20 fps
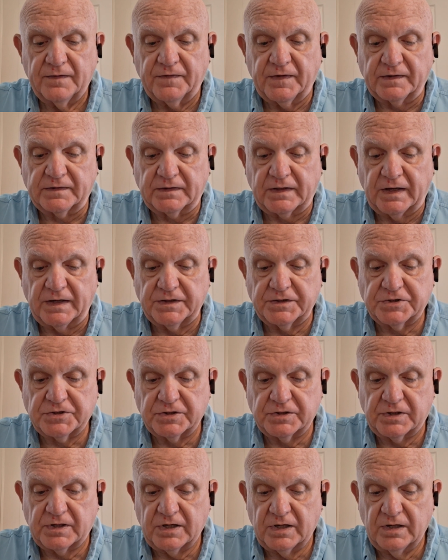that they
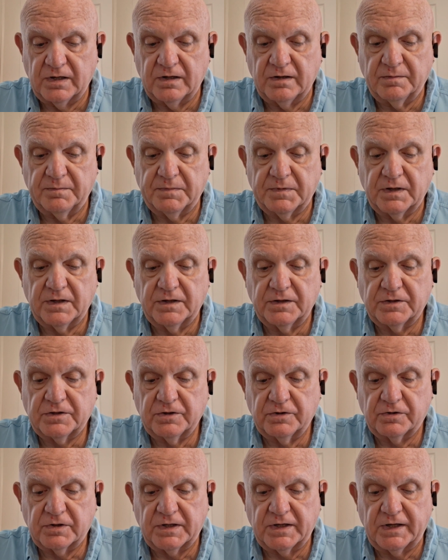should come
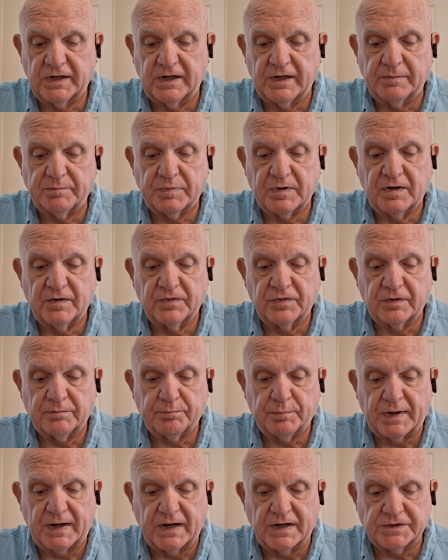to keep the
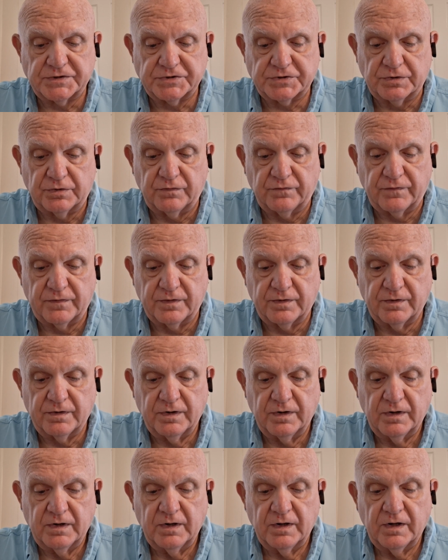Passover
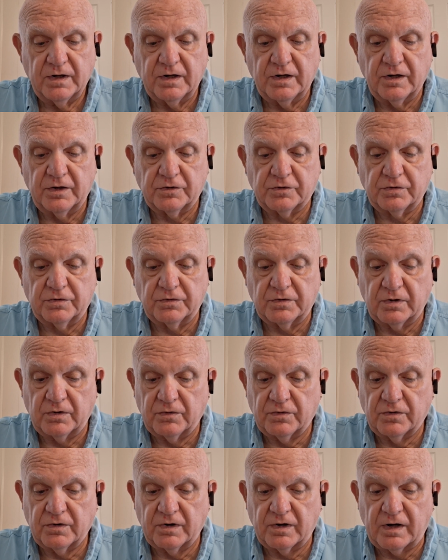unto the
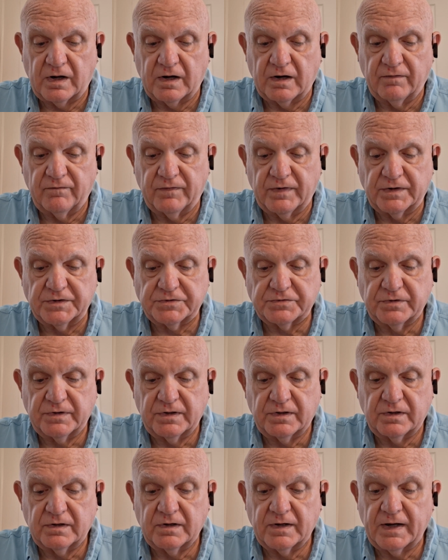Lord God of
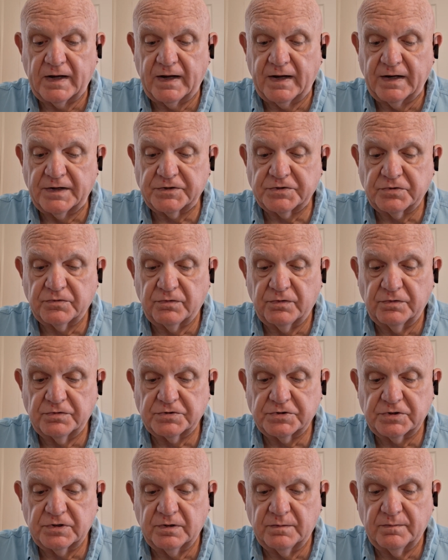Israel at
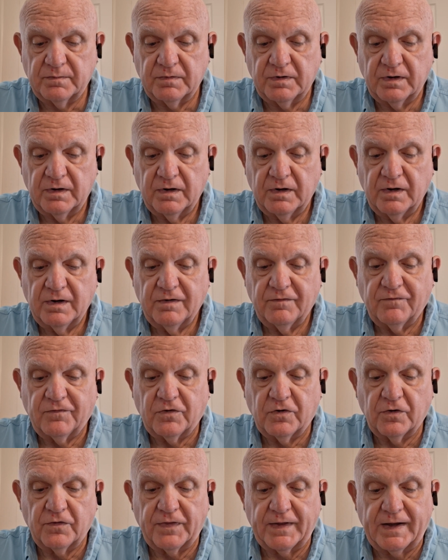Jerusalem,
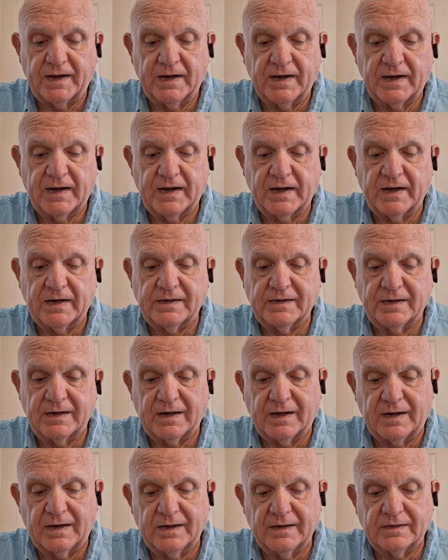for they had
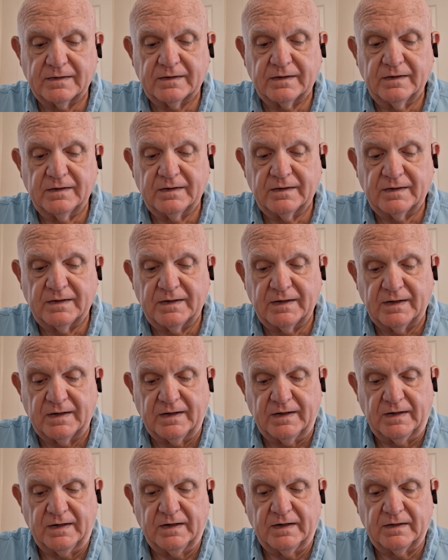not
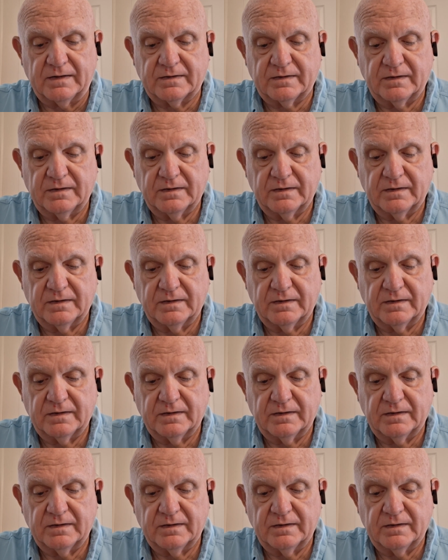done it